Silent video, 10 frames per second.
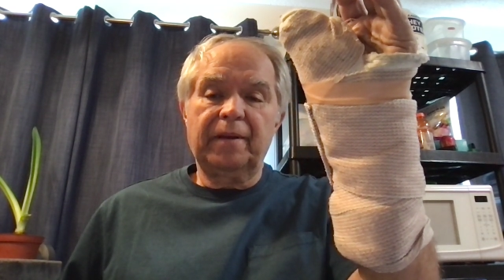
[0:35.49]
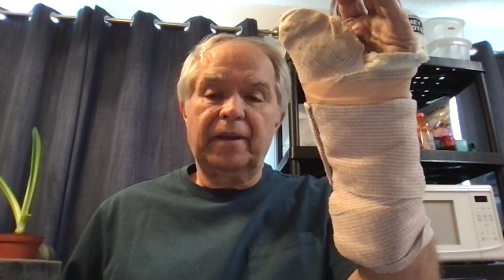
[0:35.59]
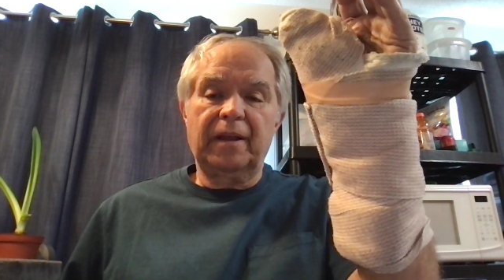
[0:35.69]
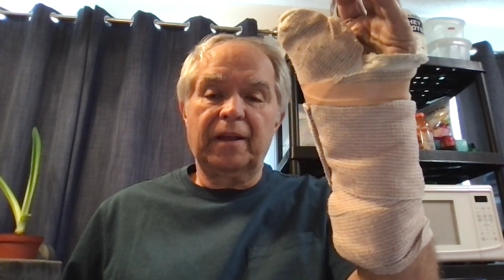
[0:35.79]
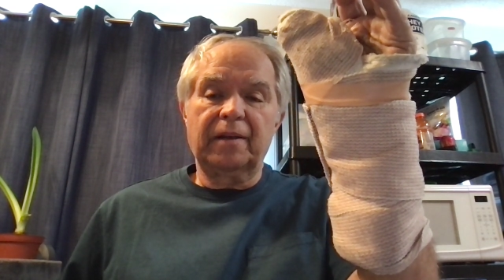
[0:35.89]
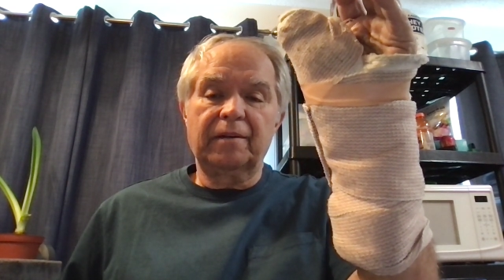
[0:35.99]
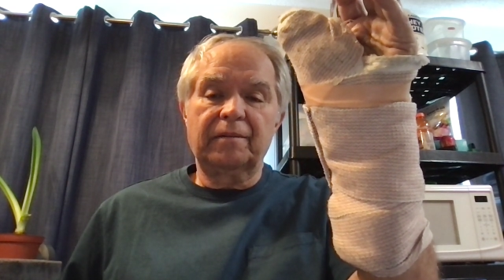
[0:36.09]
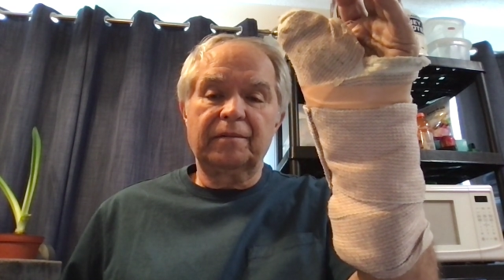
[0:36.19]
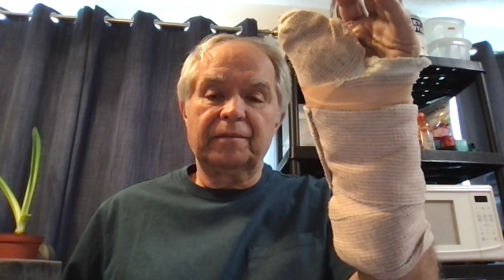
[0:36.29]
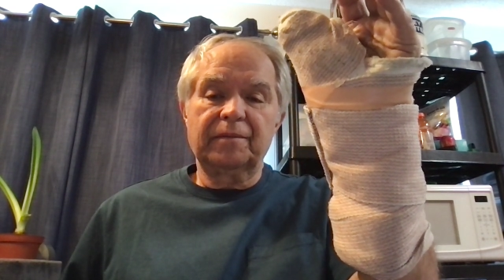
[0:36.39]

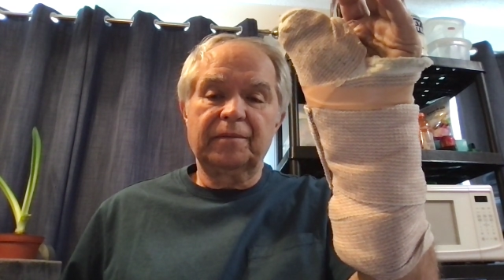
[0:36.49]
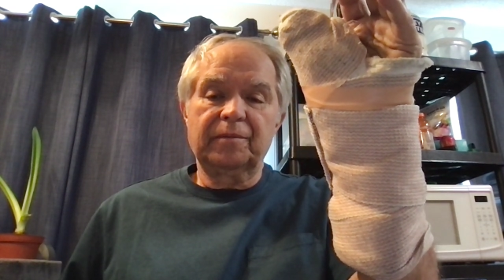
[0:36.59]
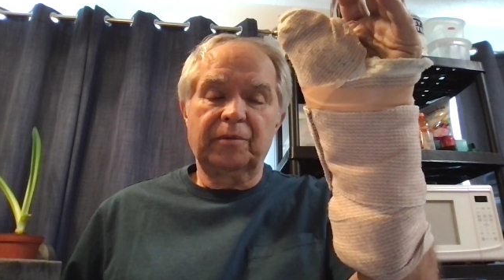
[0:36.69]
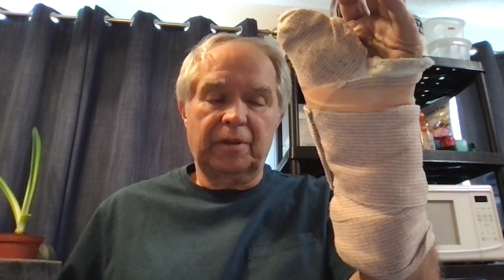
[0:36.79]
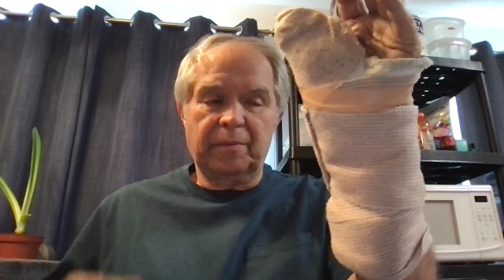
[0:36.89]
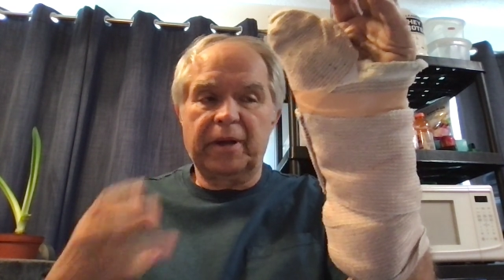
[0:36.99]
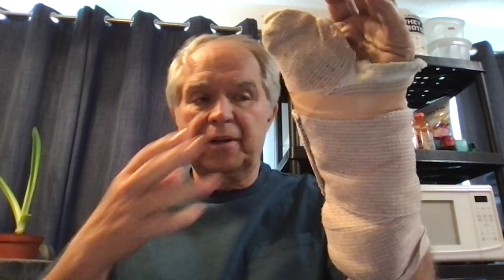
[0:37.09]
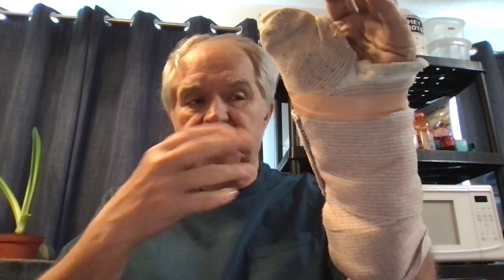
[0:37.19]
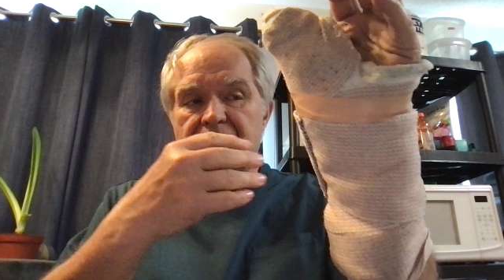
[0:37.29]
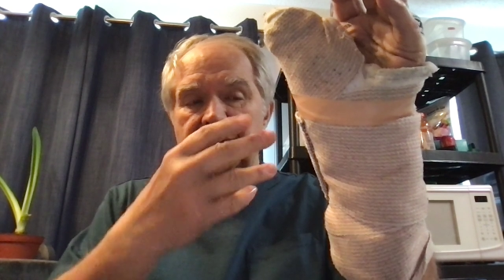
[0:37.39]
and with the
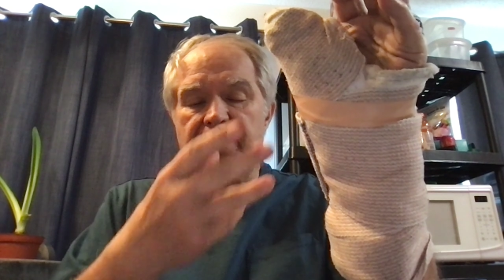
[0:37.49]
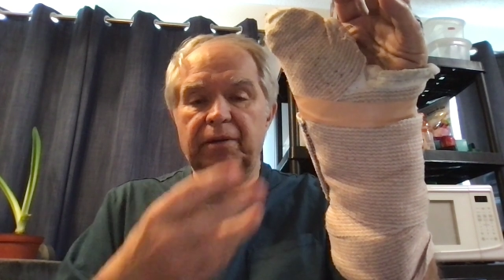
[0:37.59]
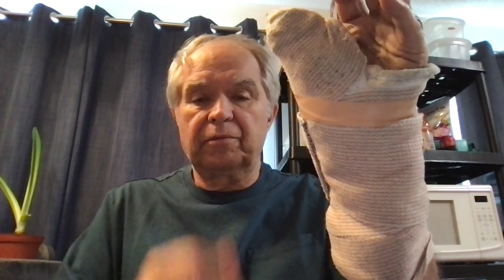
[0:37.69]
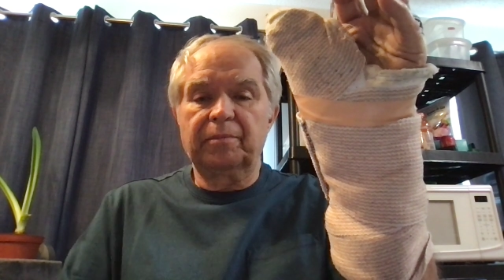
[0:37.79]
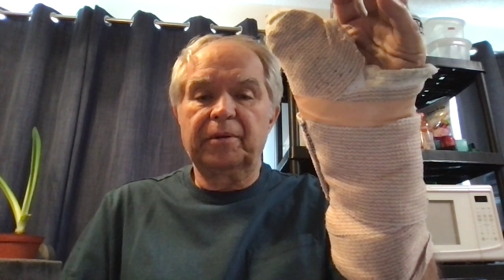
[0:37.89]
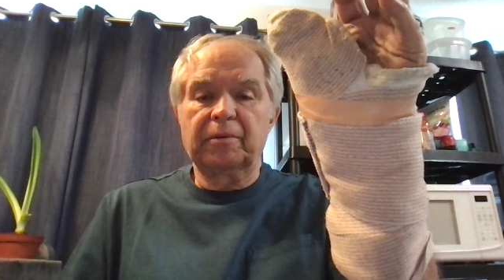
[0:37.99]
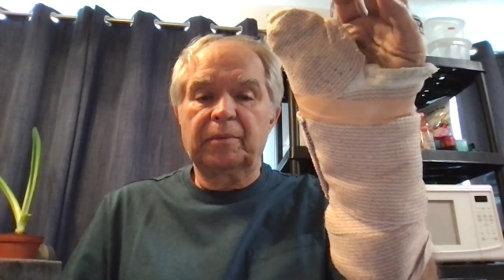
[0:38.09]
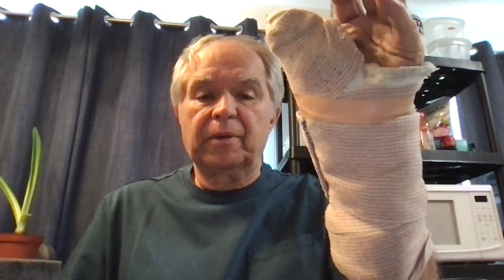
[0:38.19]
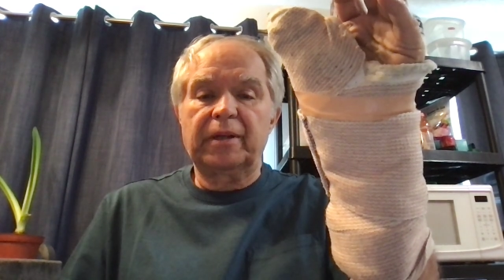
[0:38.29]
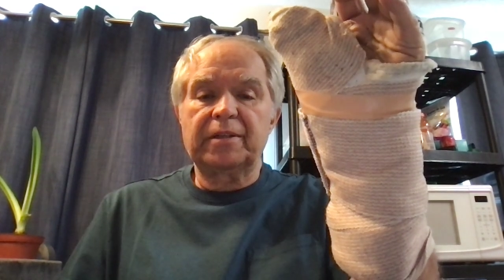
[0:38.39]
bandages and it will be
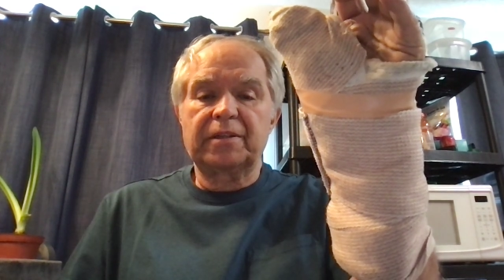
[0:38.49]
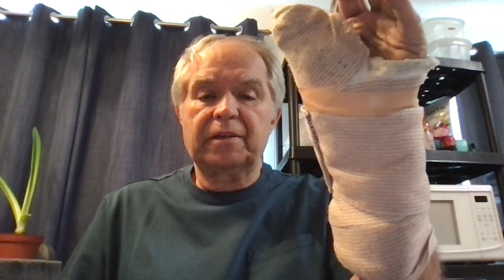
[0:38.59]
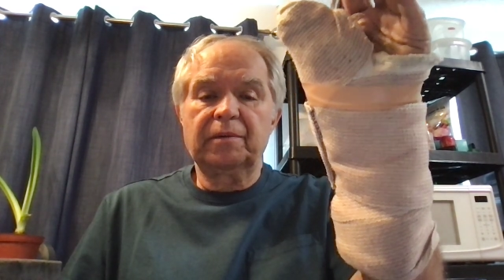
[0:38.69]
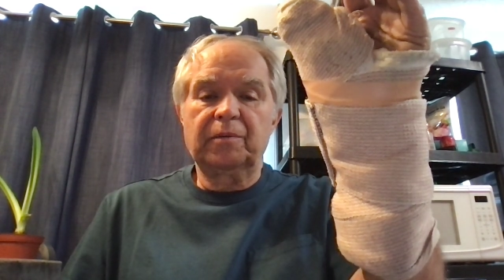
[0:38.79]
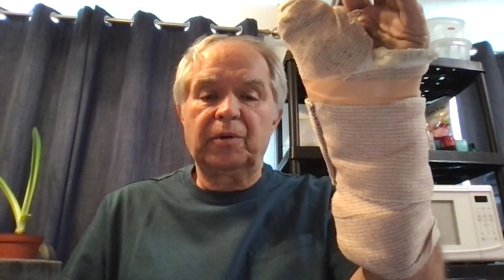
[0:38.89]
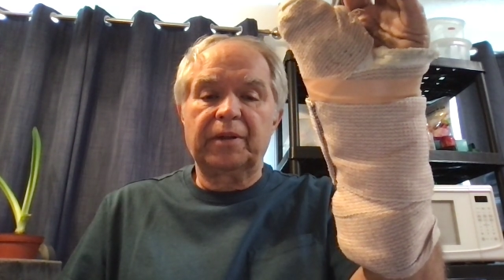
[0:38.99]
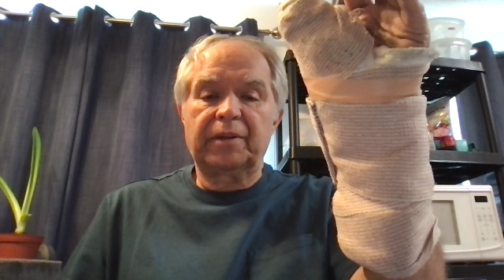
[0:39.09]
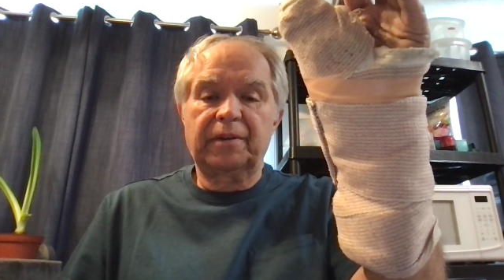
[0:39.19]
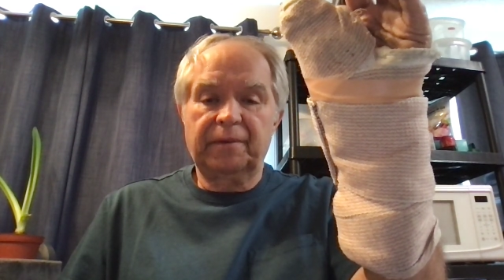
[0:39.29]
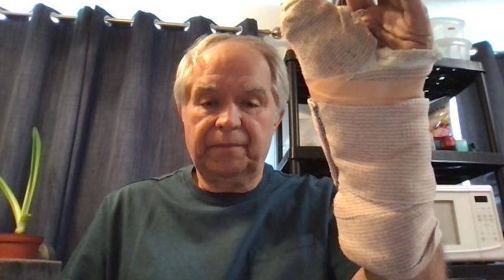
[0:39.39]
replaced
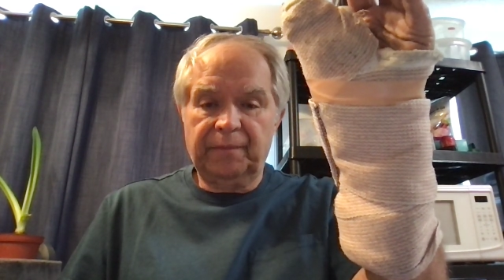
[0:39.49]
with